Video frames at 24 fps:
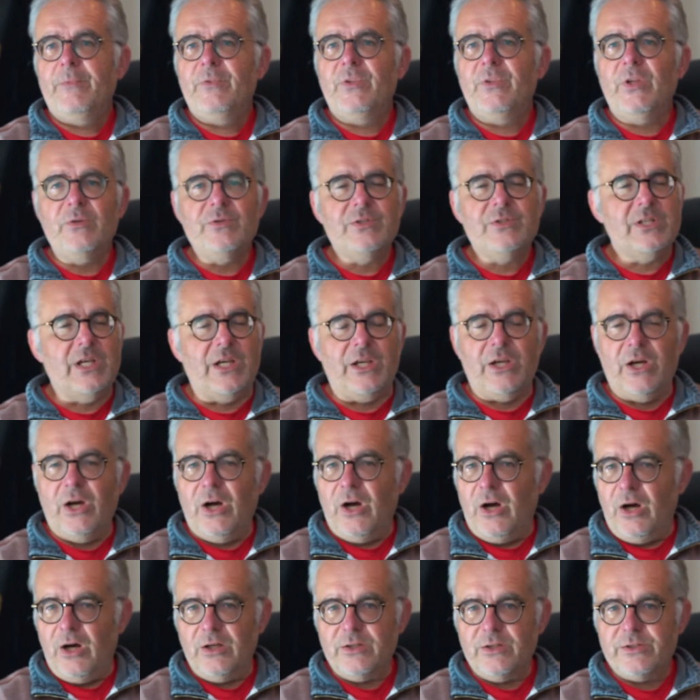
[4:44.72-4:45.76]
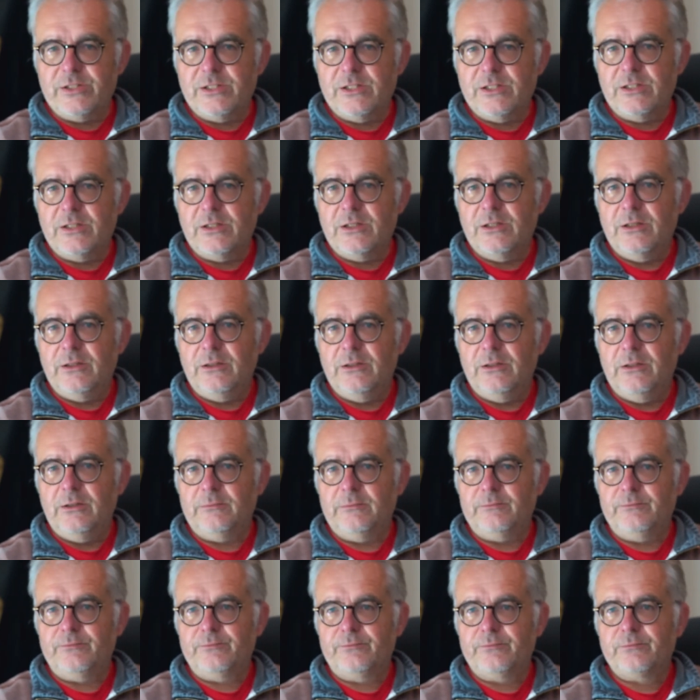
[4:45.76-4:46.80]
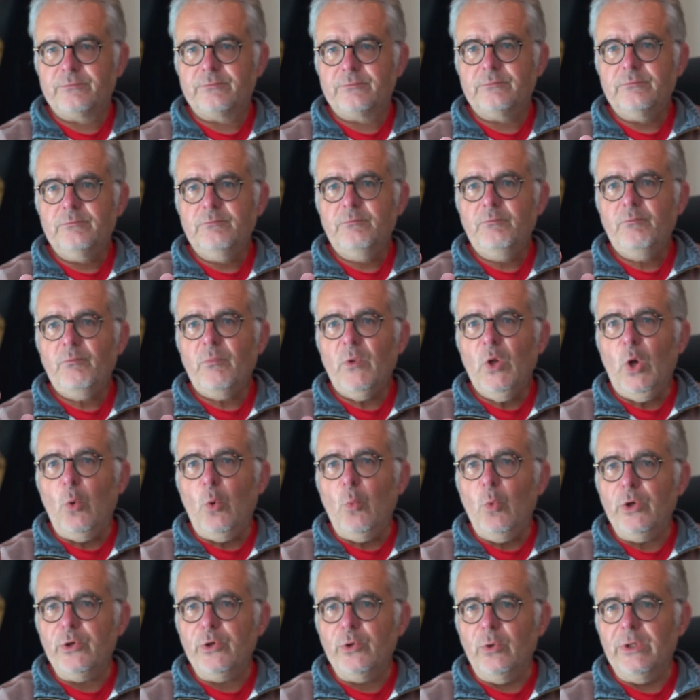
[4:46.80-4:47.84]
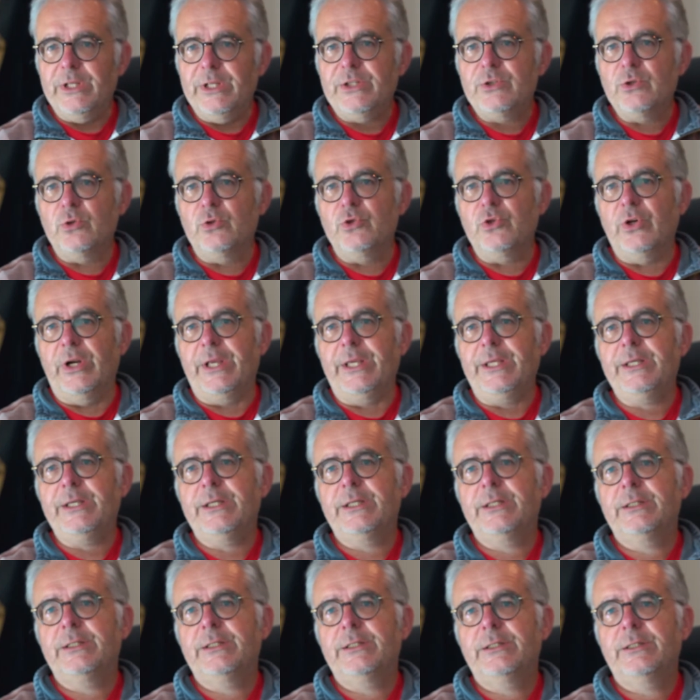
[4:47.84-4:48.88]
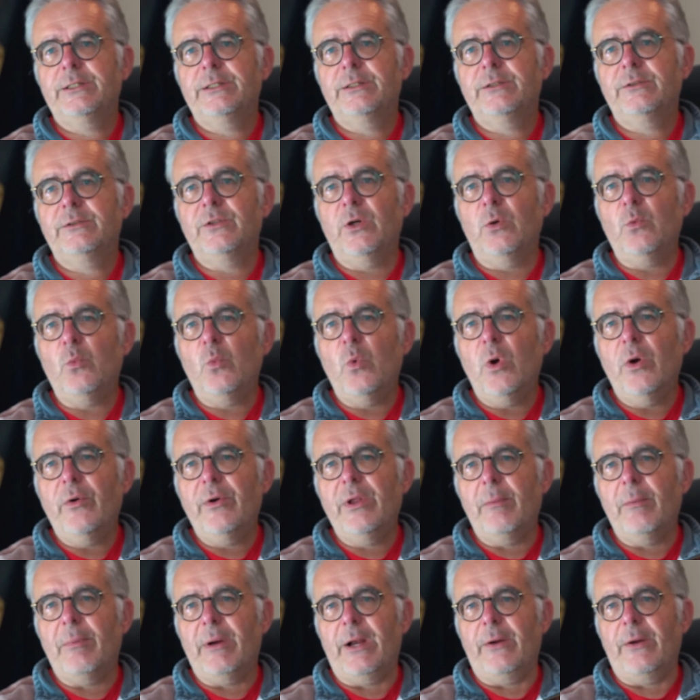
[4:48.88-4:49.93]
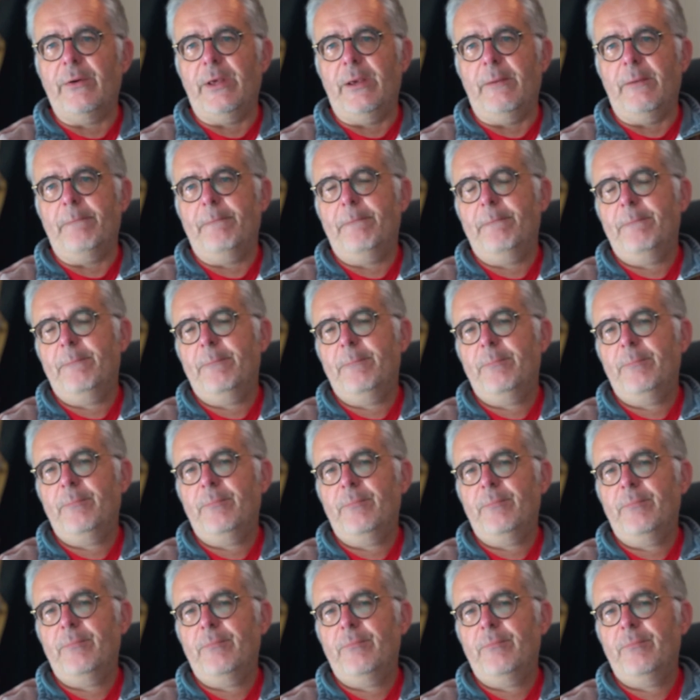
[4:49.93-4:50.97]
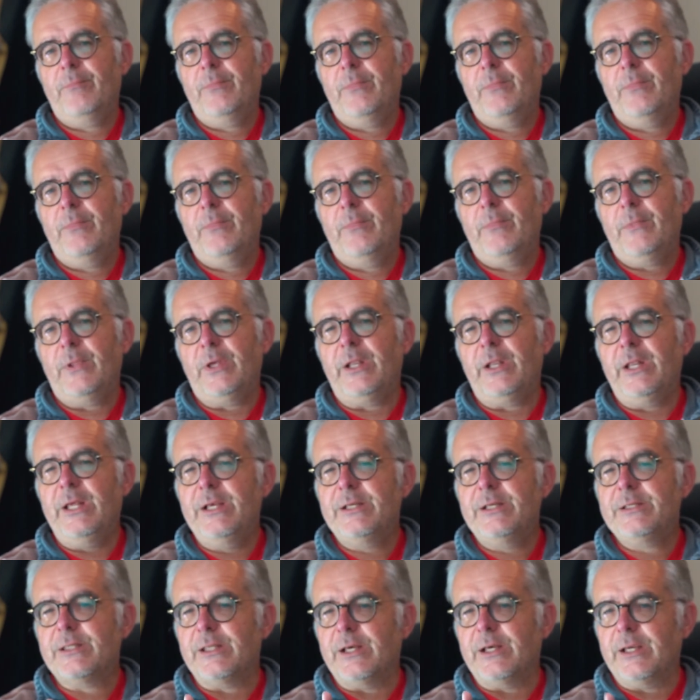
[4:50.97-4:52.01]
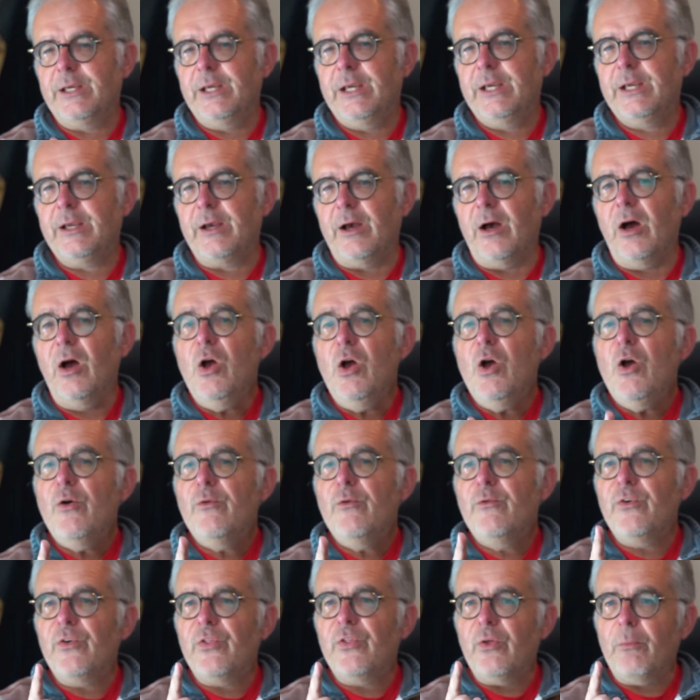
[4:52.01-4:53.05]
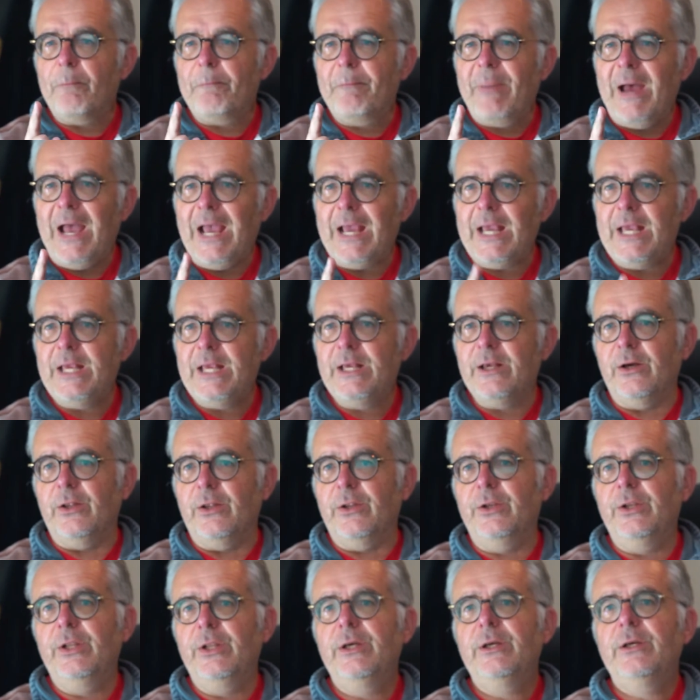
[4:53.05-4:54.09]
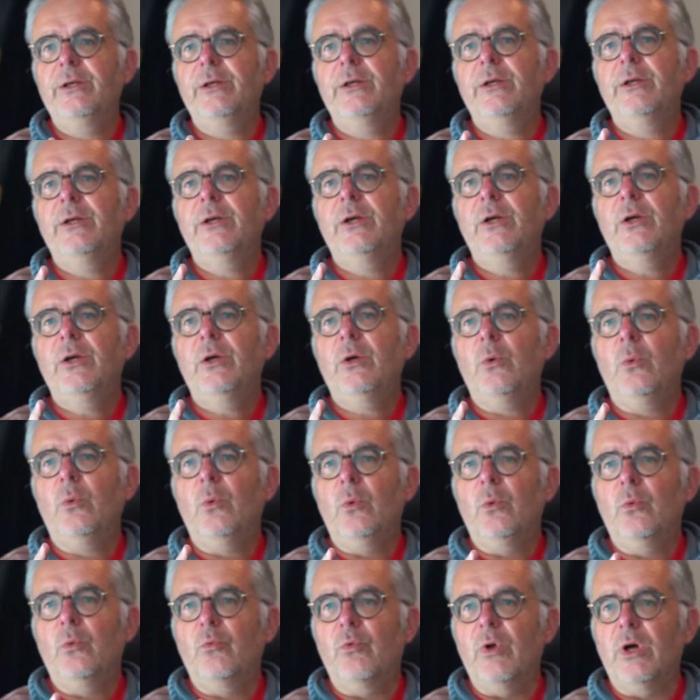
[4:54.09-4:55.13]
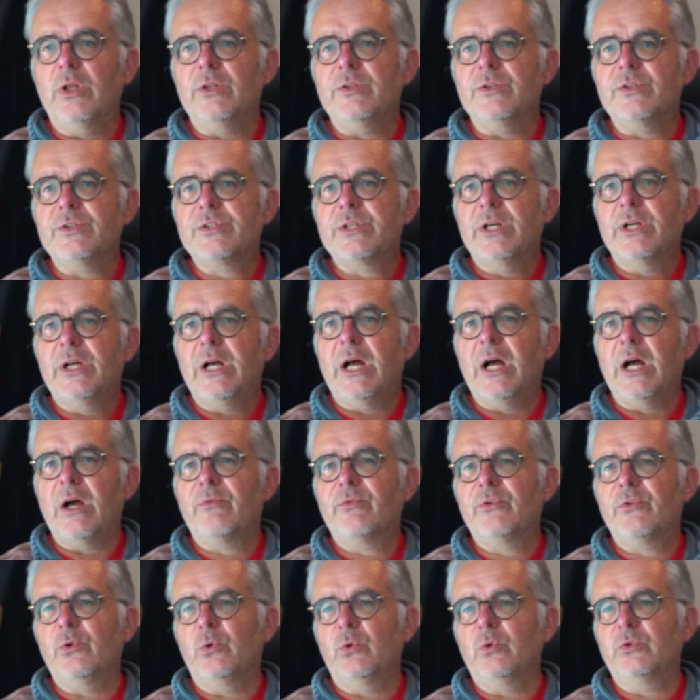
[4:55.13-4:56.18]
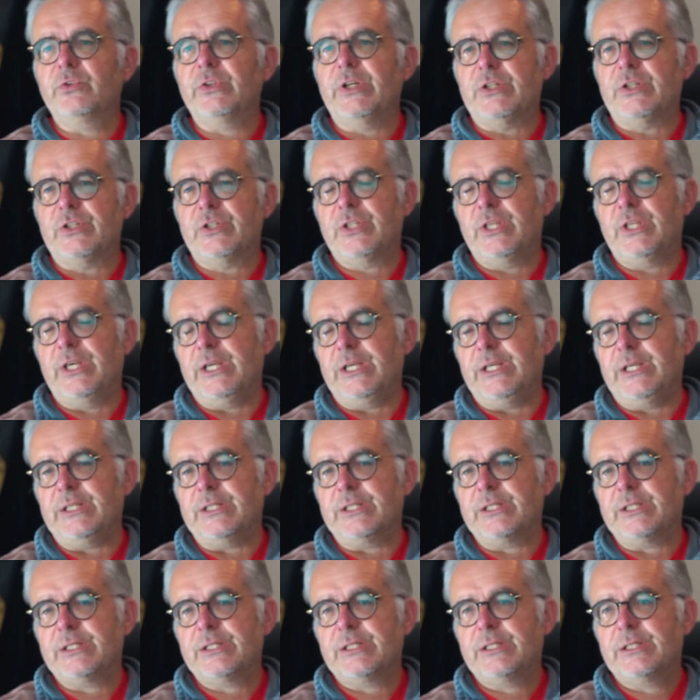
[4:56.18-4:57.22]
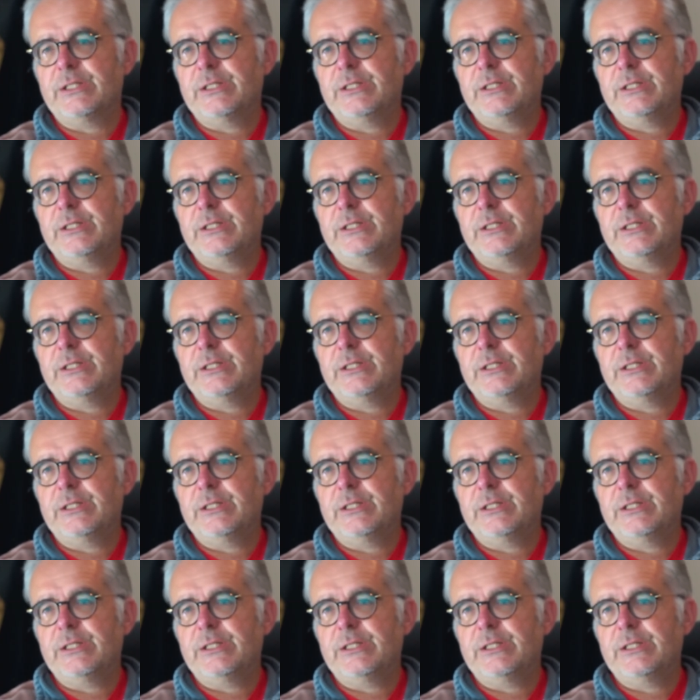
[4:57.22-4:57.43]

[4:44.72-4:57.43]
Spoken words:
Don't set your hearts on what you'll eat or drink. Don't worry about it. And here's the kicker: for the pagan runs after all such things,